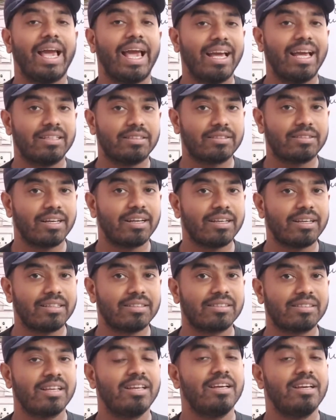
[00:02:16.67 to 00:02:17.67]
Answer
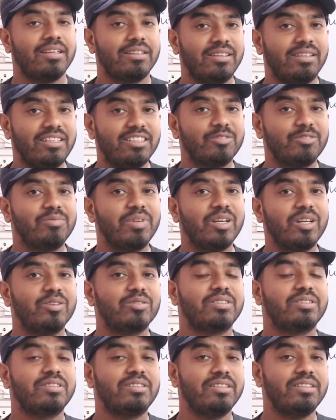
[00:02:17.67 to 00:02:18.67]
is, this
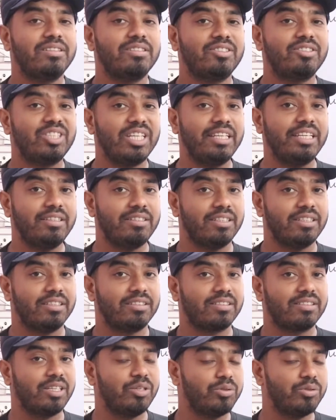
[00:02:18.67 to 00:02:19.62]
velocity changes.